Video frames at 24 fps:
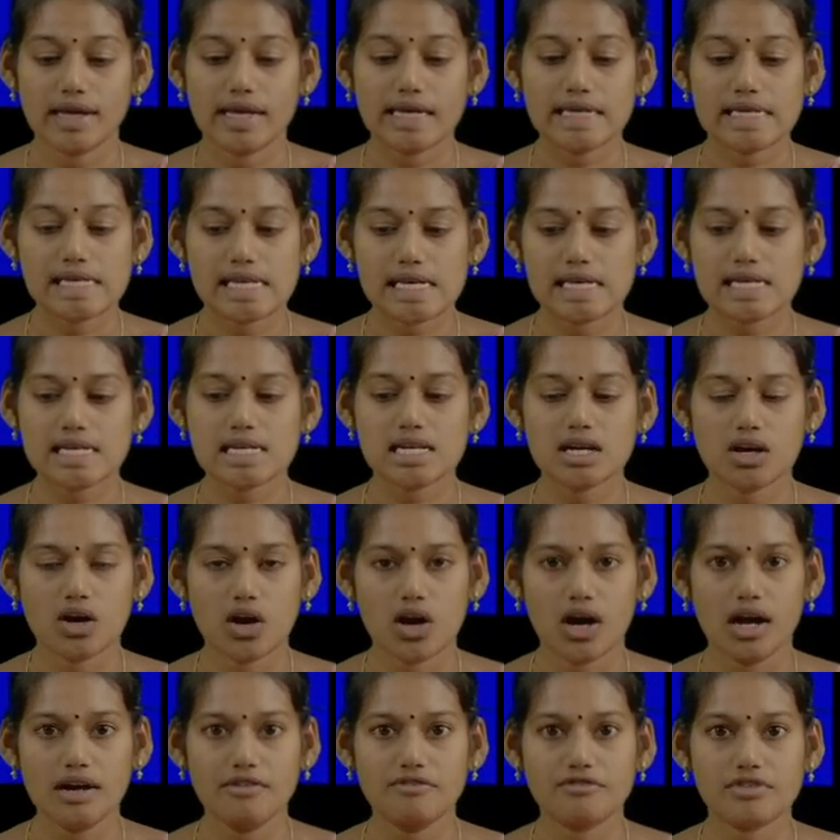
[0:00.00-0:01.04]
king
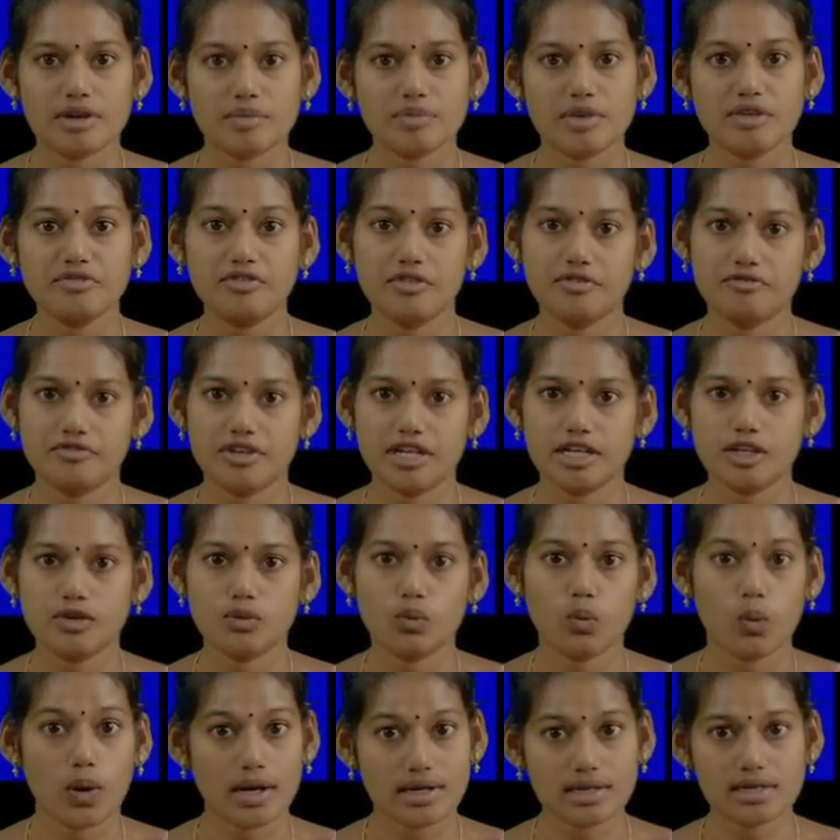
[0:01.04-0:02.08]
card from the
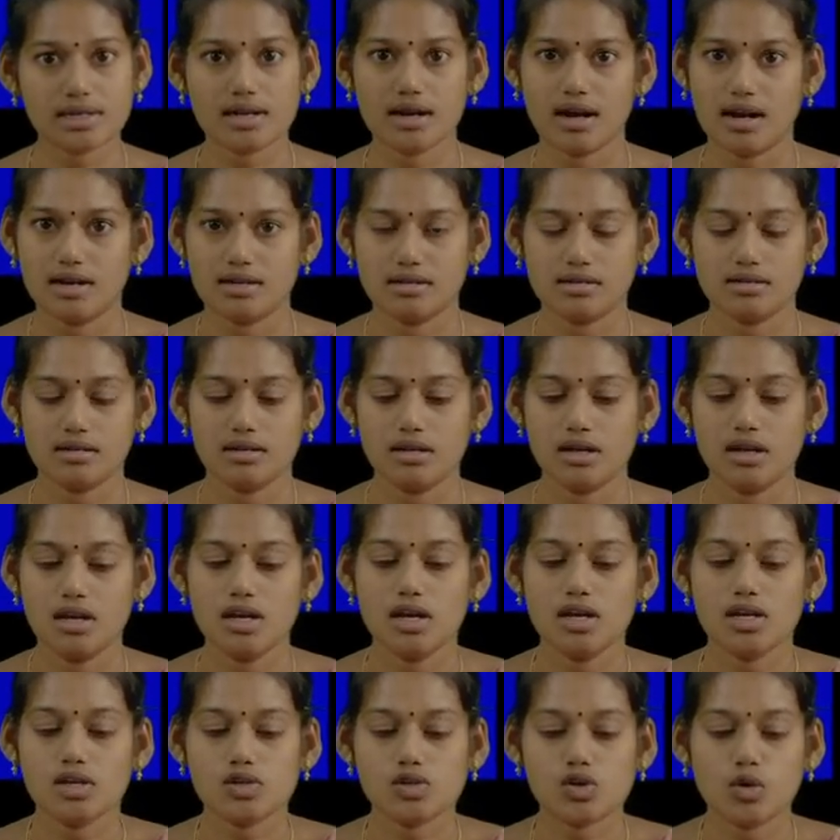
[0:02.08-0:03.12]
51 card.
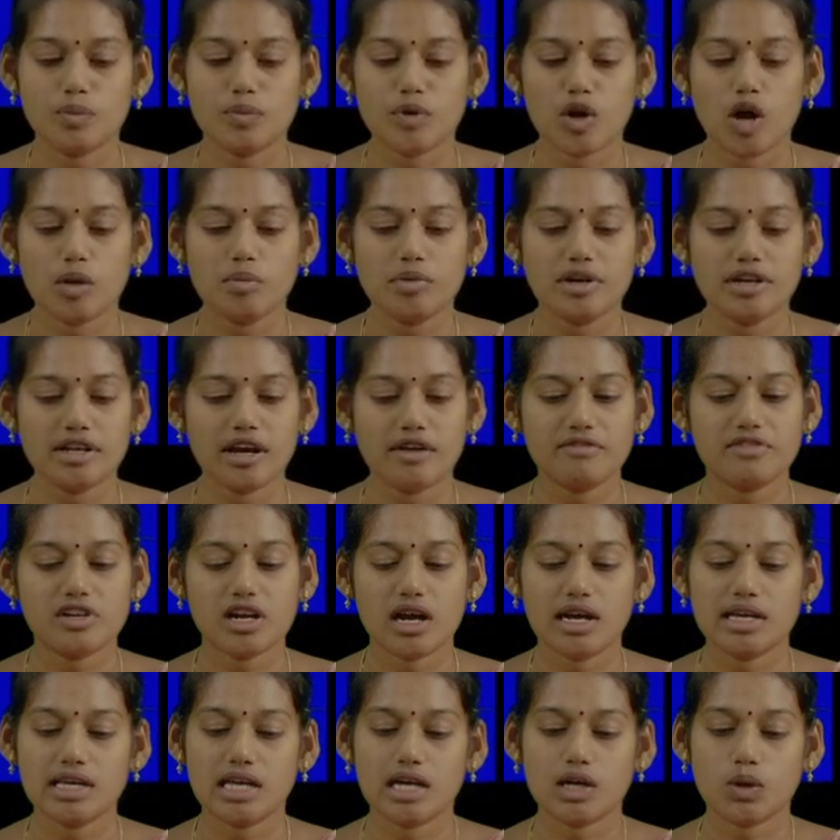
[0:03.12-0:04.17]
So probability of
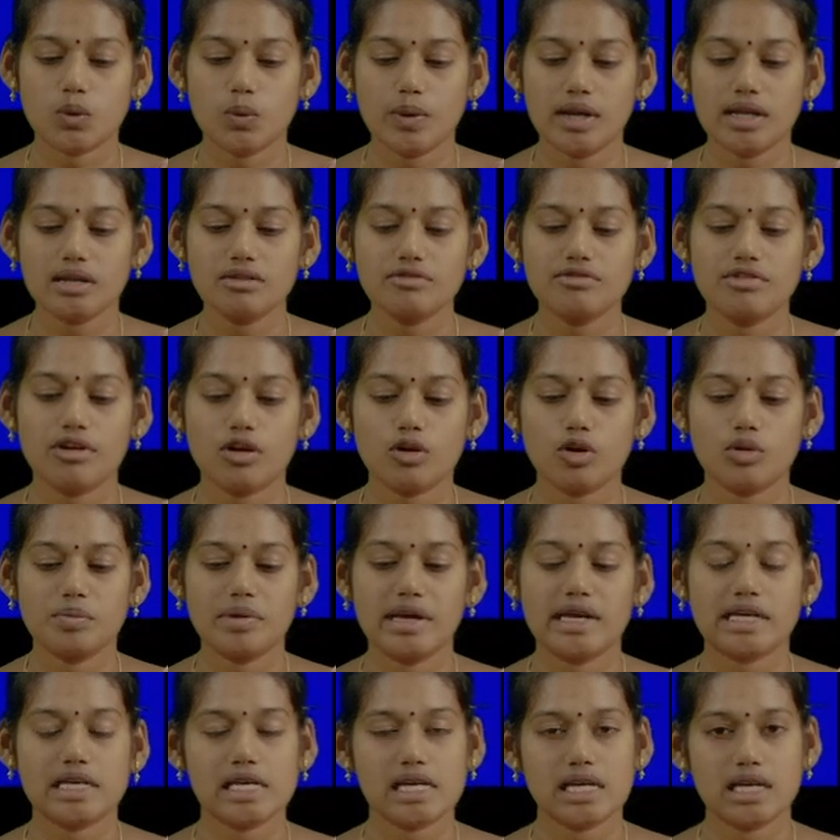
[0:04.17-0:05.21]
drawing a queen followed
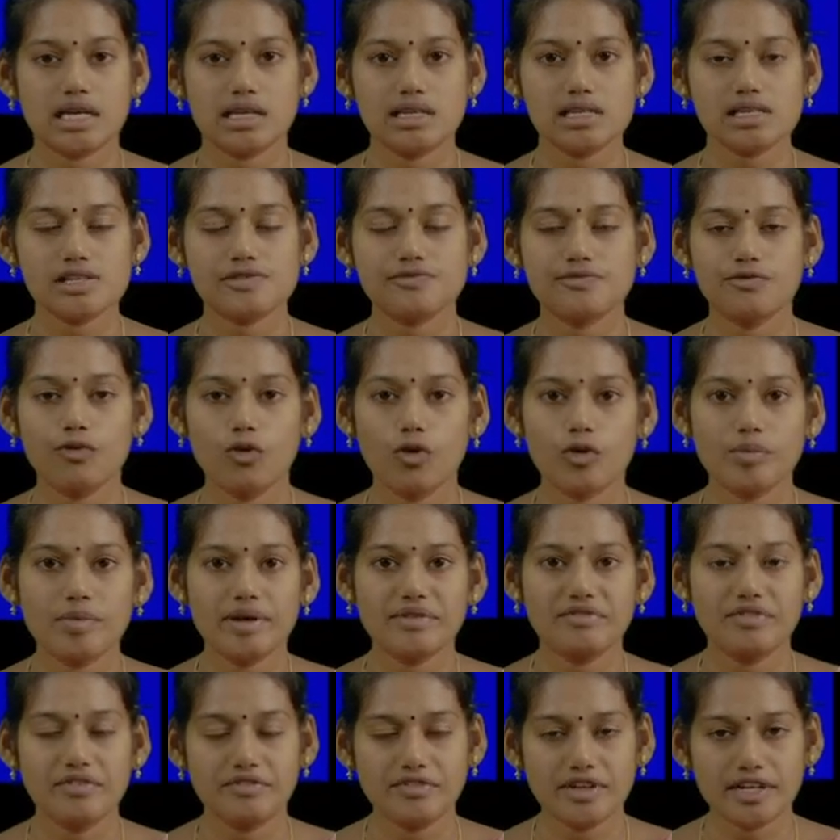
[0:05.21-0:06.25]
by a king is 4
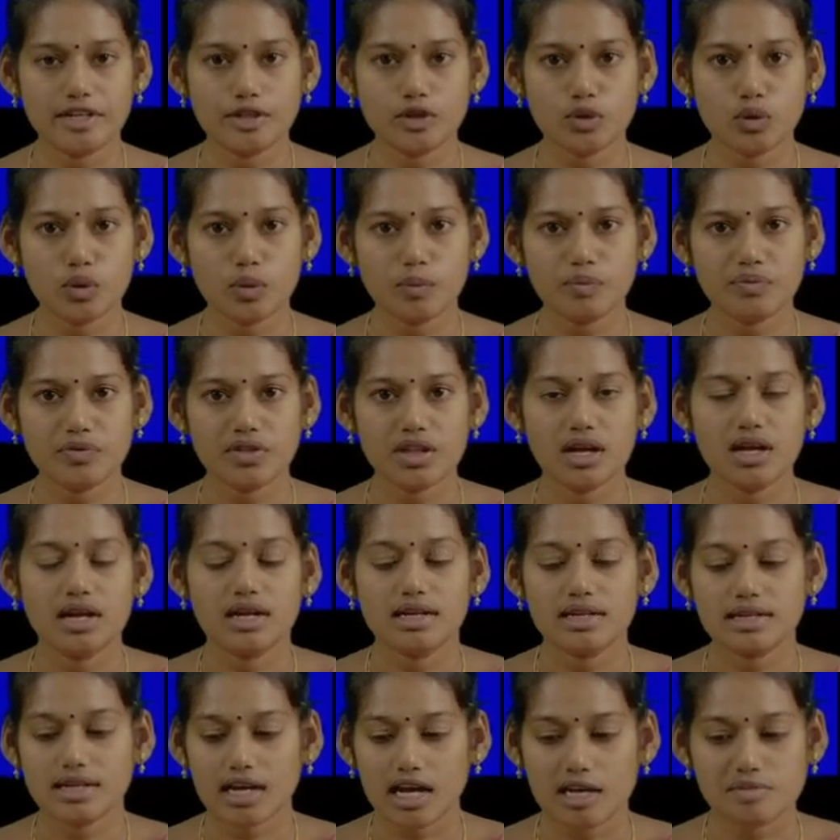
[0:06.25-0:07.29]
by 52
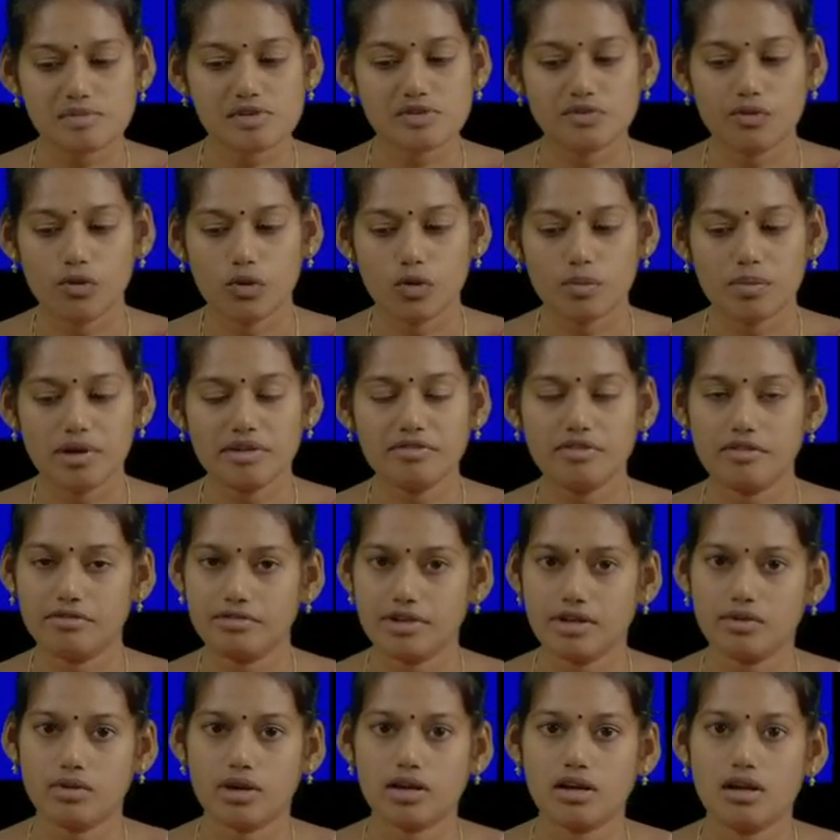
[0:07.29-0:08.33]
times 4 by
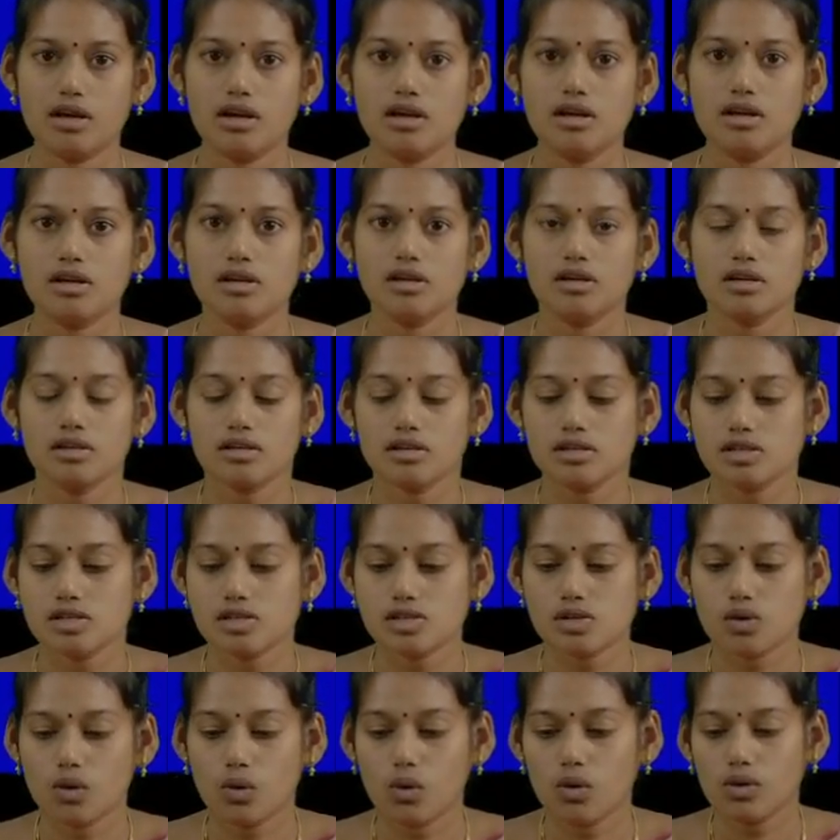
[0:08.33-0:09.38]
51.
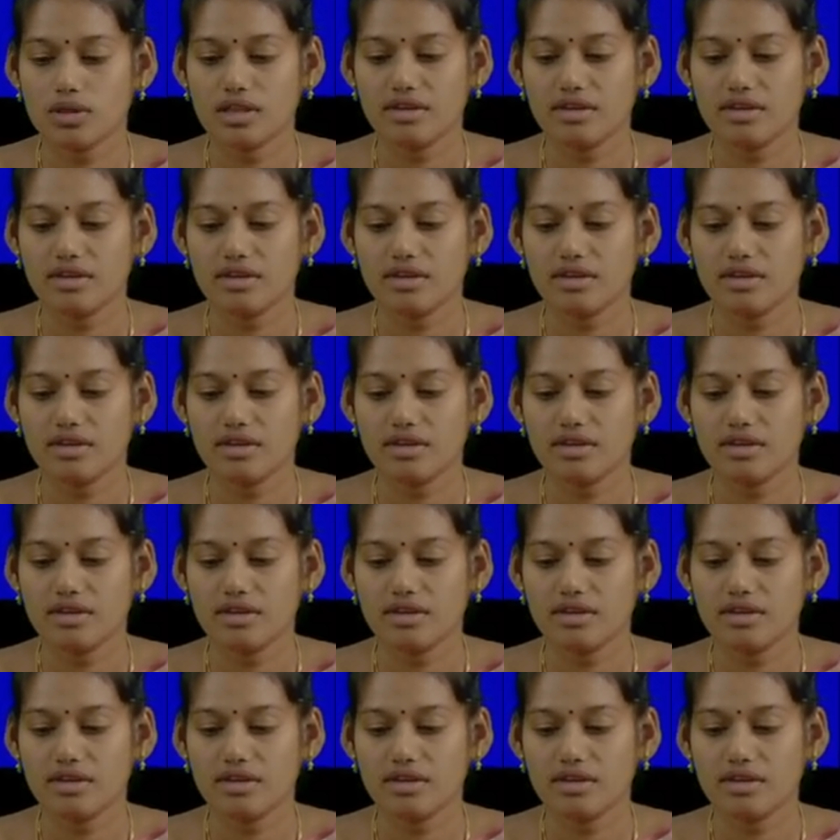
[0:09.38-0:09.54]
So the